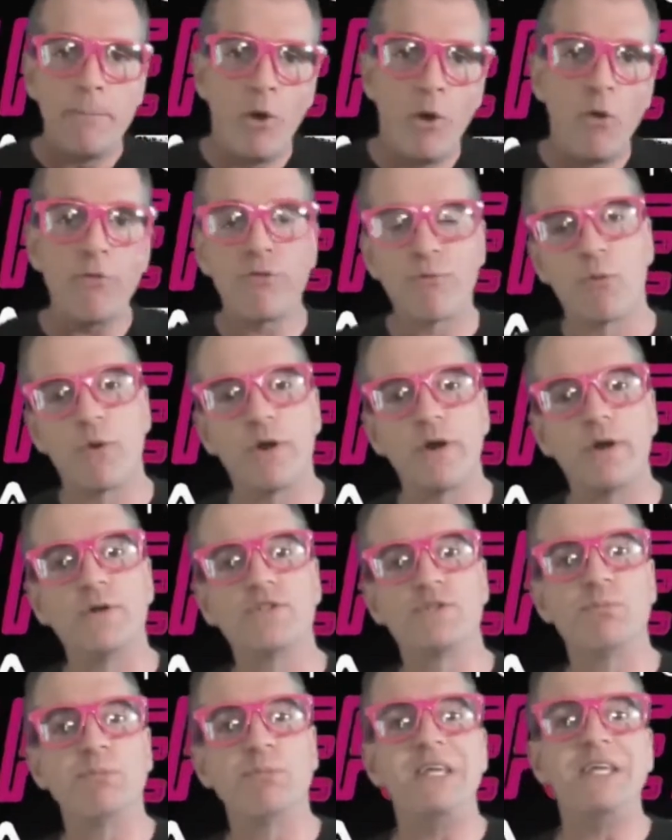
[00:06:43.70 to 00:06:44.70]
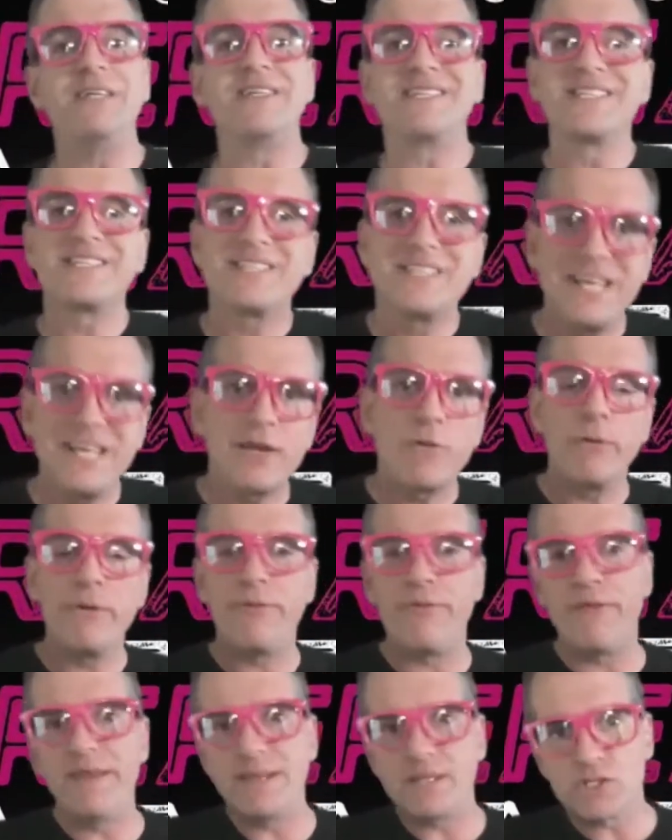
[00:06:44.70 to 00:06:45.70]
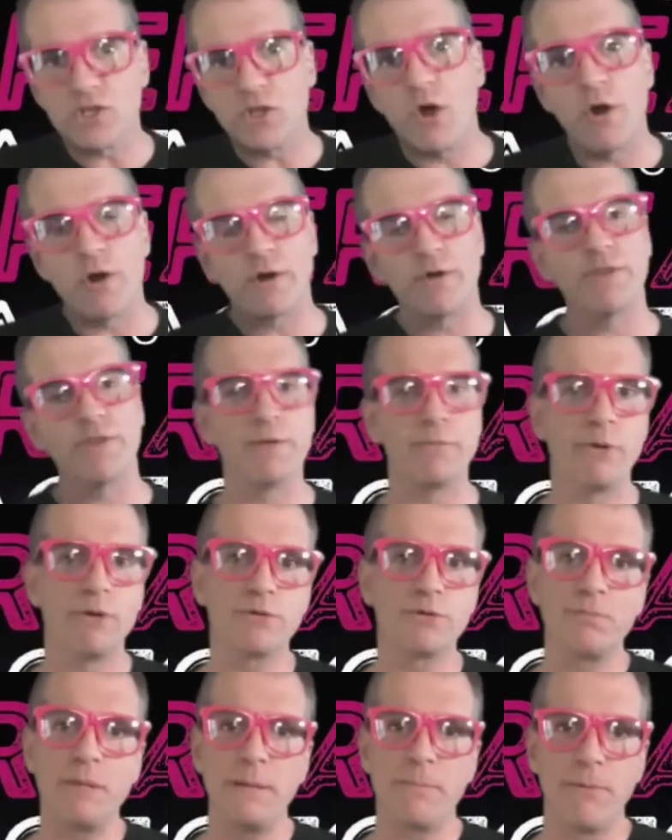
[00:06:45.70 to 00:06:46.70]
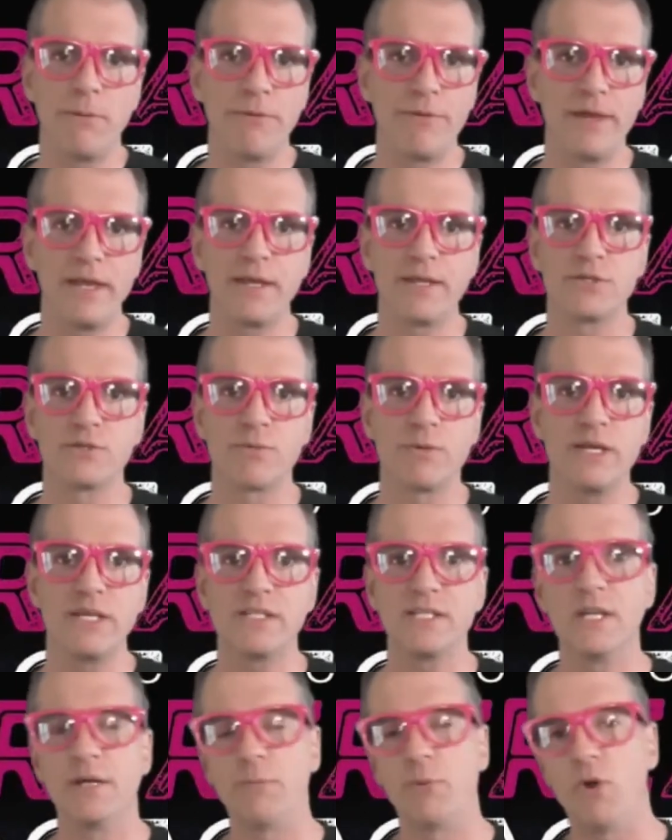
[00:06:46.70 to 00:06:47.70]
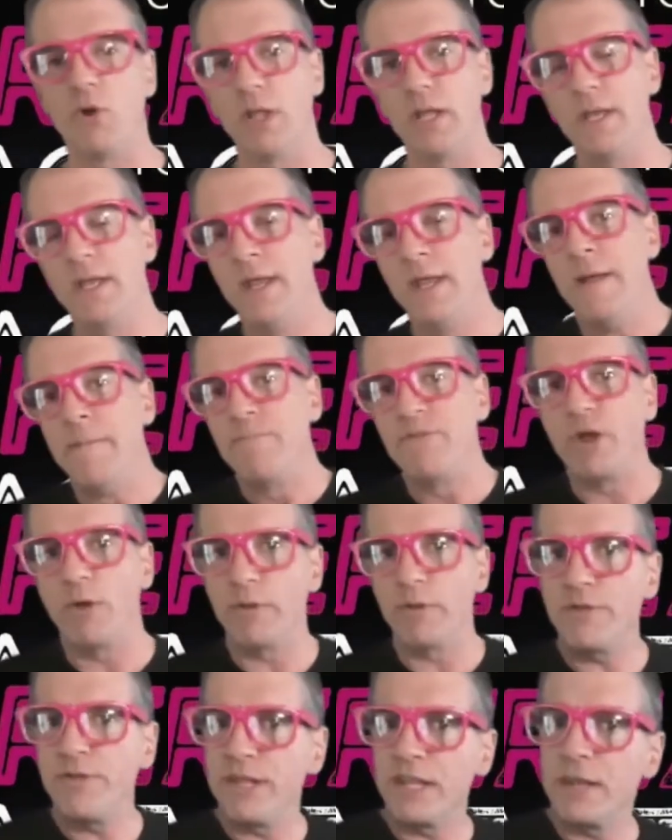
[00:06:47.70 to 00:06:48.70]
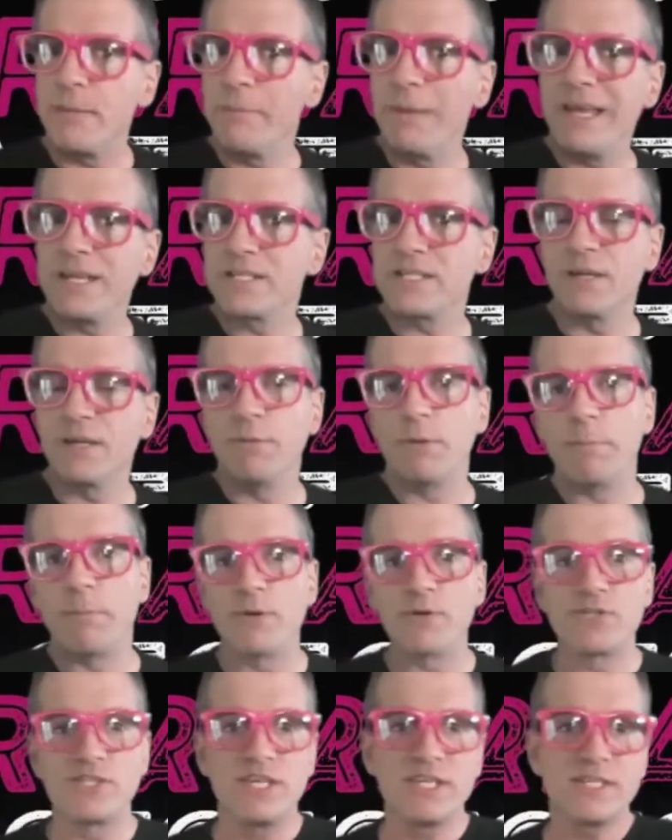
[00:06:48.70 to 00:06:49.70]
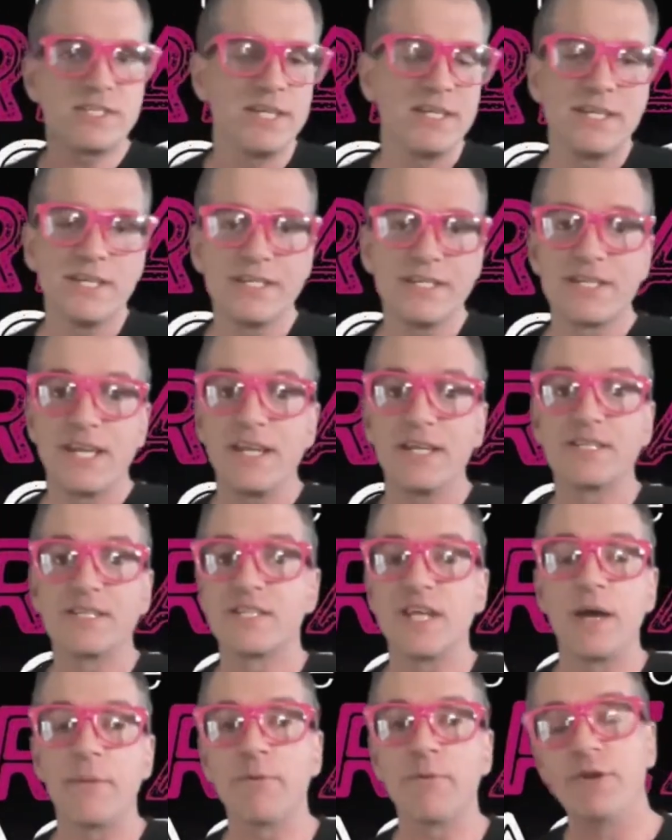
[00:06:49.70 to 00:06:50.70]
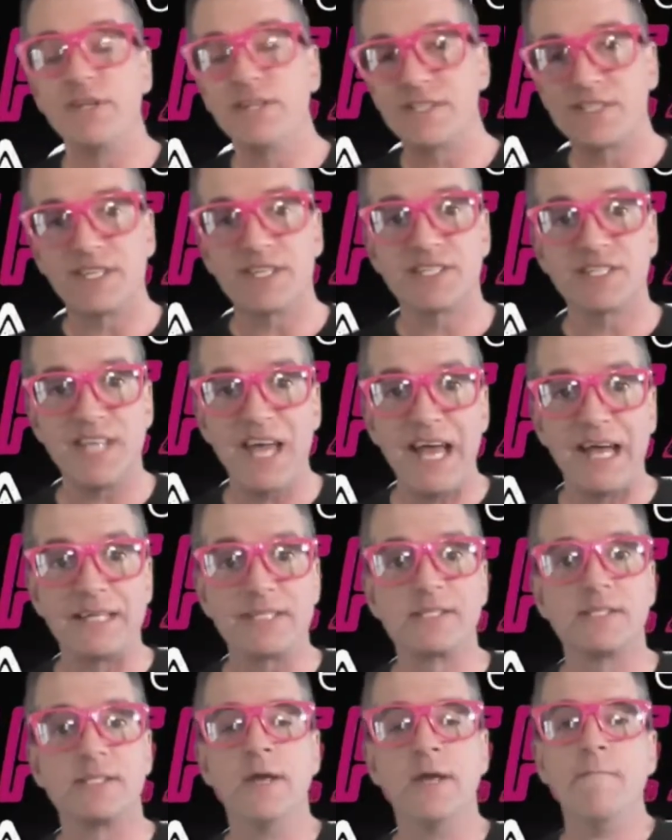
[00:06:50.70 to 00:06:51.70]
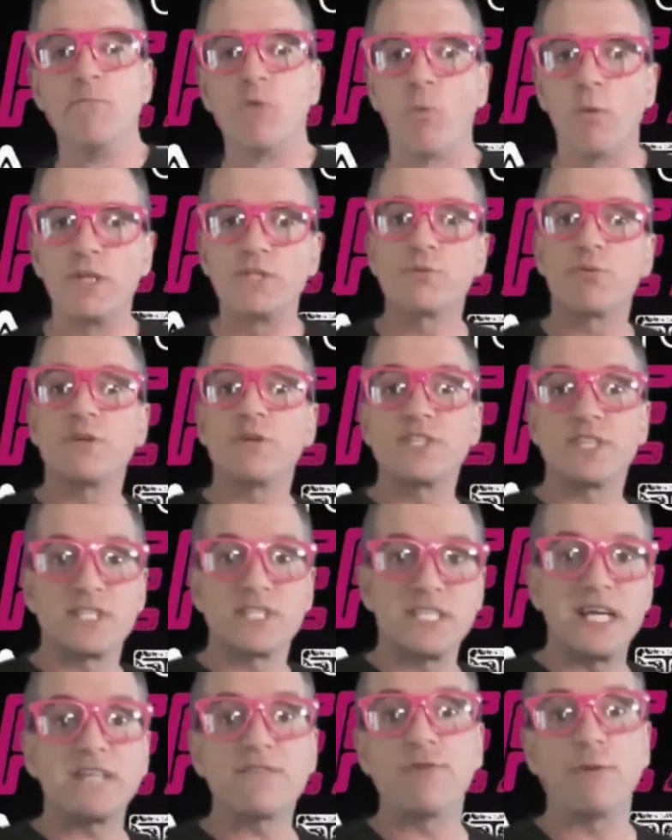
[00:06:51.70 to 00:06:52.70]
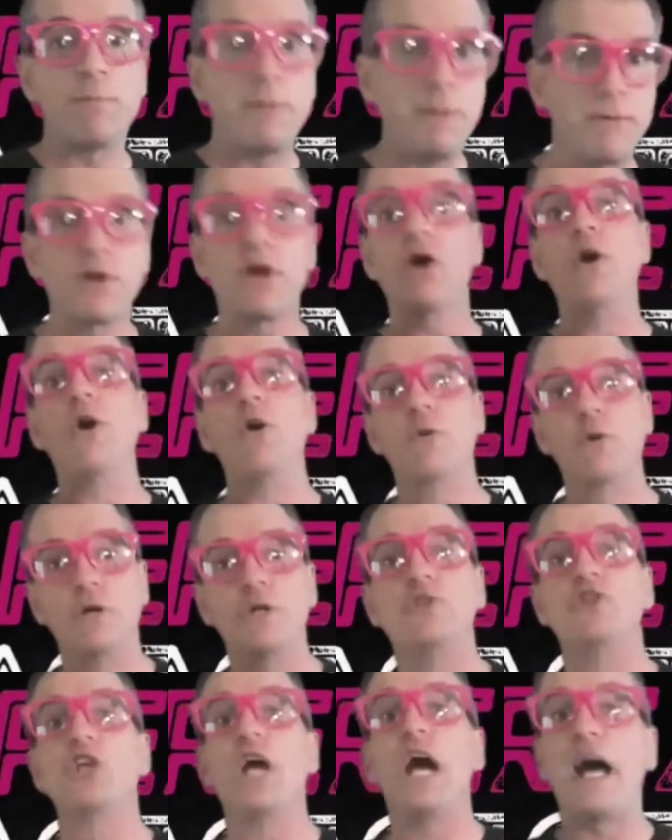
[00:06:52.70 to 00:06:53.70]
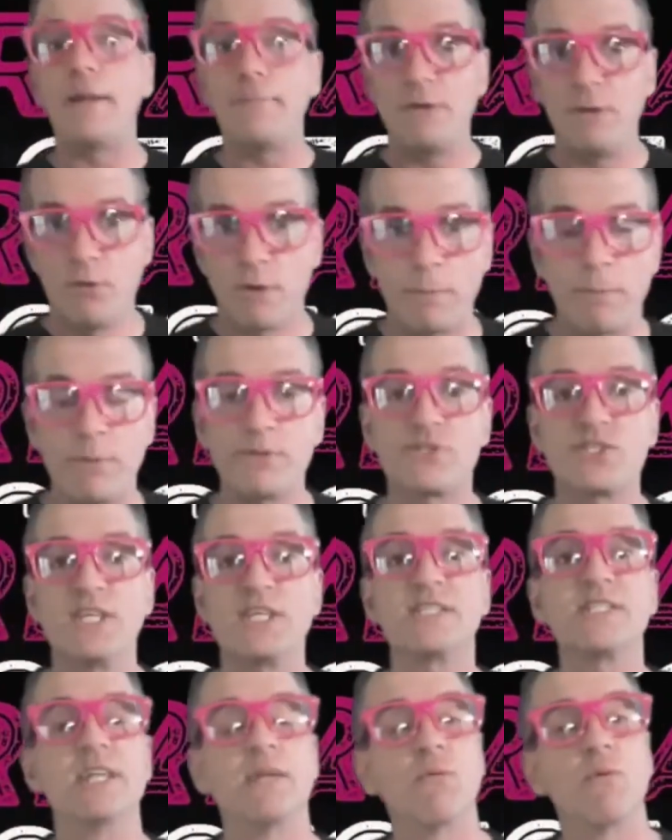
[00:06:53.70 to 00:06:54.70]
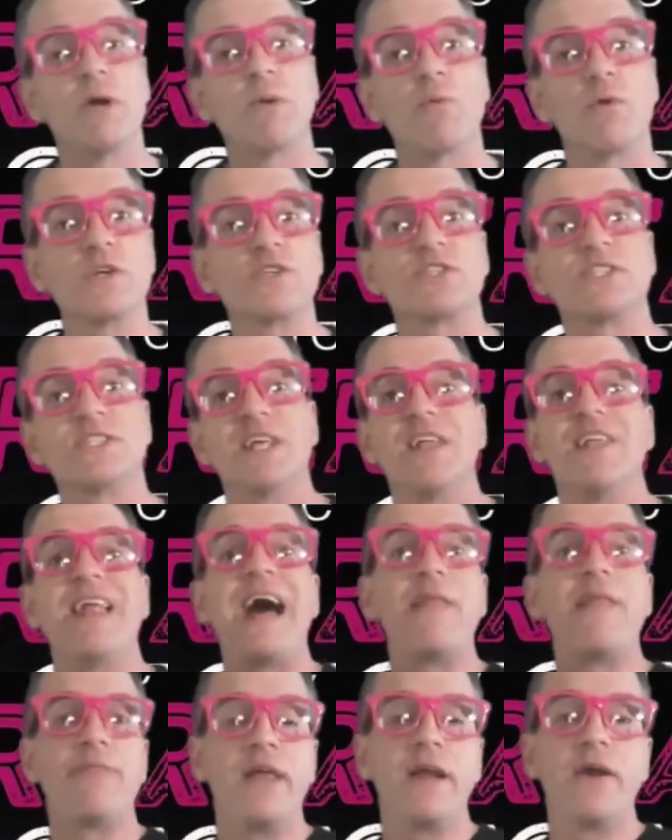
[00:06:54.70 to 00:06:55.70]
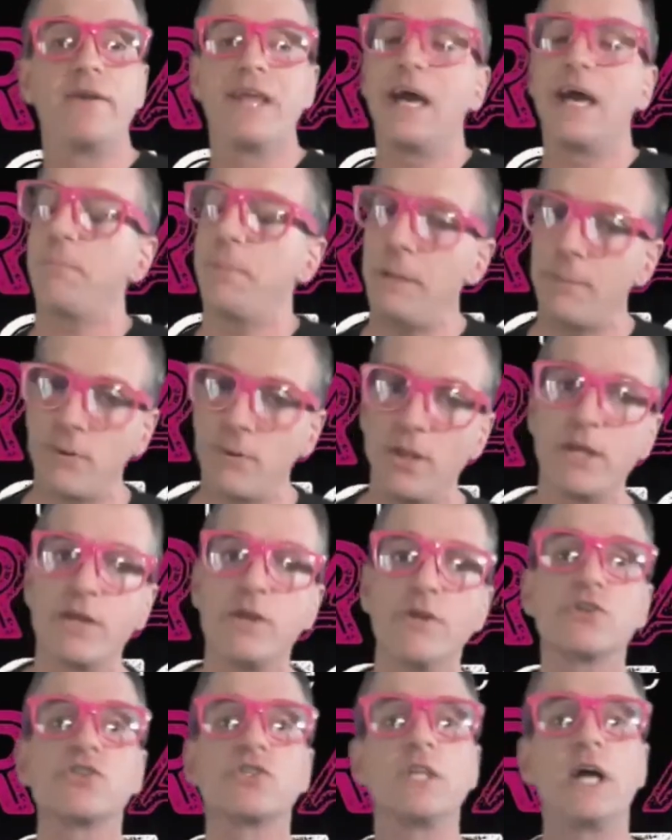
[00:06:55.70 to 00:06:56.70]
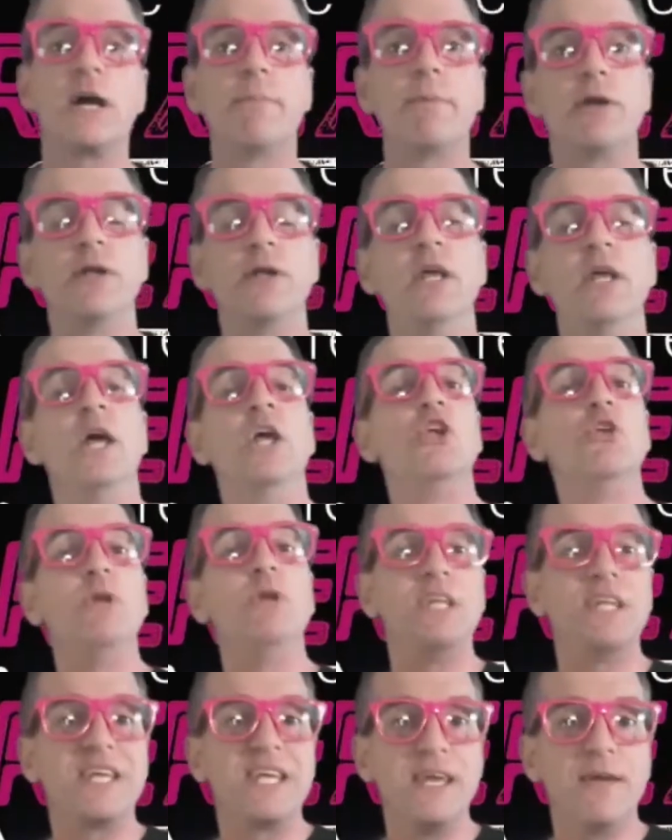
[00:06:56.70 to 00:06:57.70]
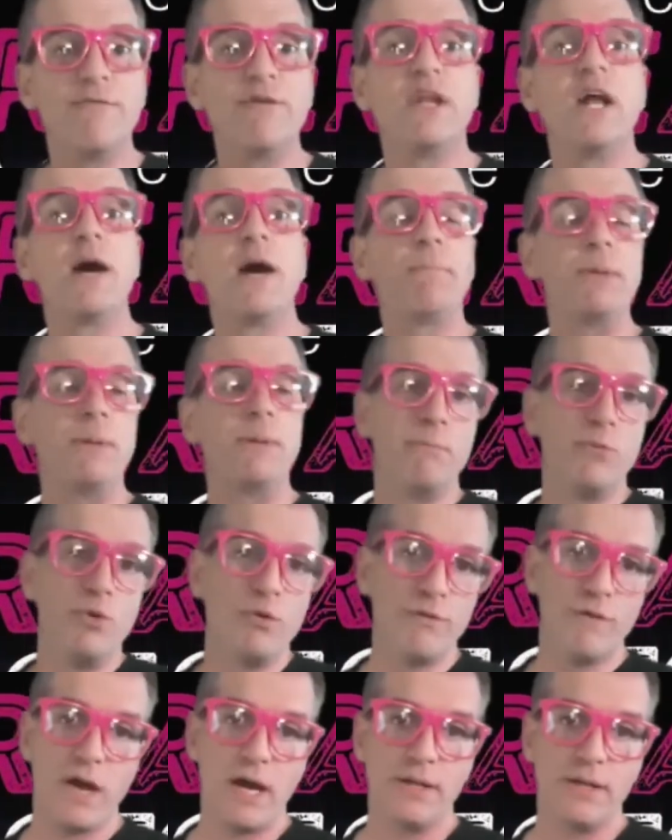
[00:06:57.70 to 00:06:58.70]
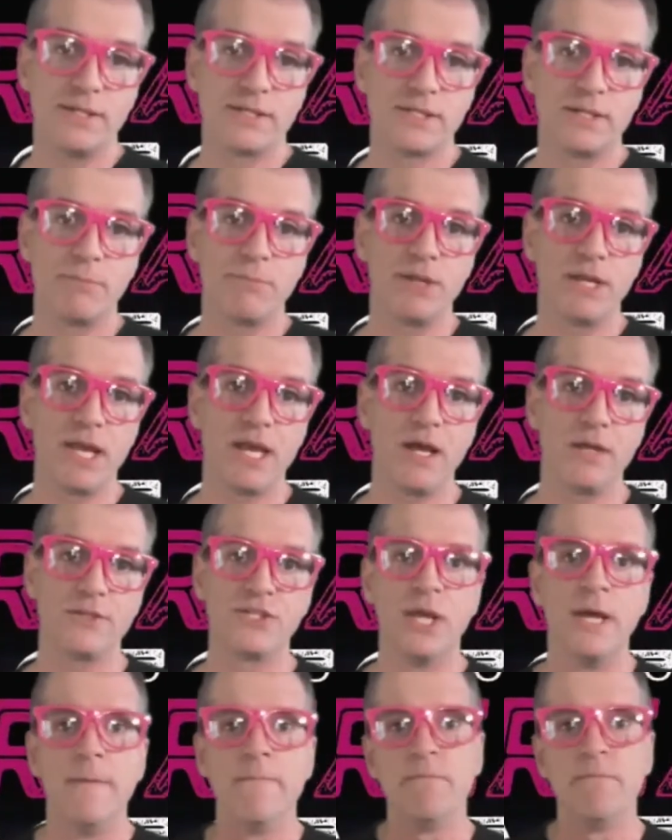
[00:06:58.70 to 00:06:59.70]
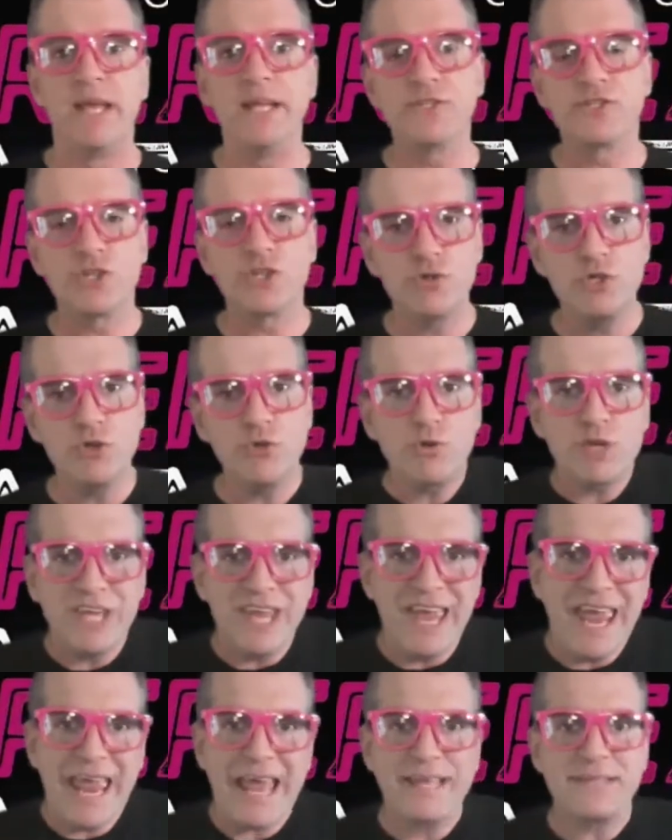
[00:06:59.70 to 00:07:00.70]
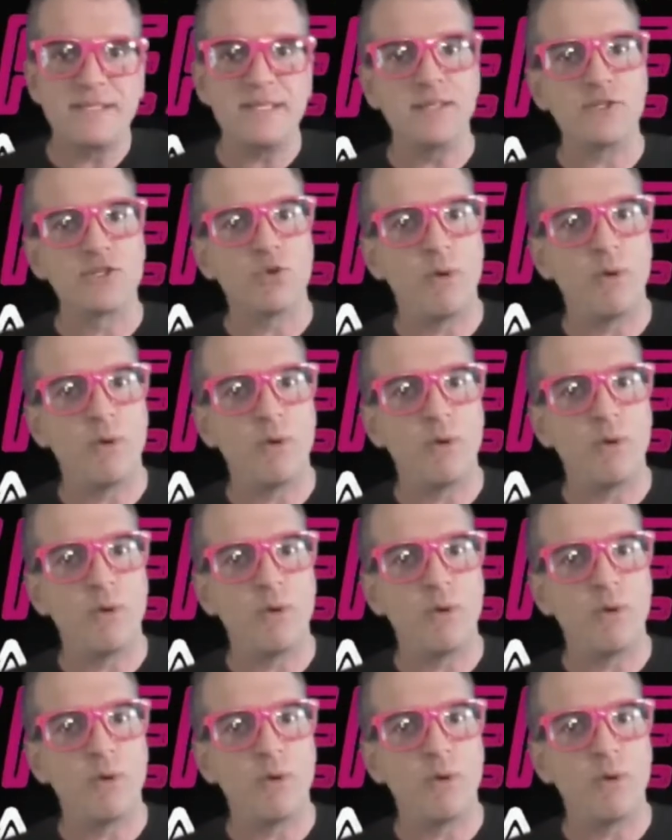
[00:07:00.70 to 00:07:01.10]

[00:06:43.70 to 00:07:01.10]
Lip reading: both words mean to stick with things longer than most people think is reasonable. And the only thing that makes someone persistent instead of stubborn is success. Once we're successful, people go, oh, good job, you were persistent. When we're still not there yet, people are like, you're stubborn, you need to give it up and move on to something else. And so you can't in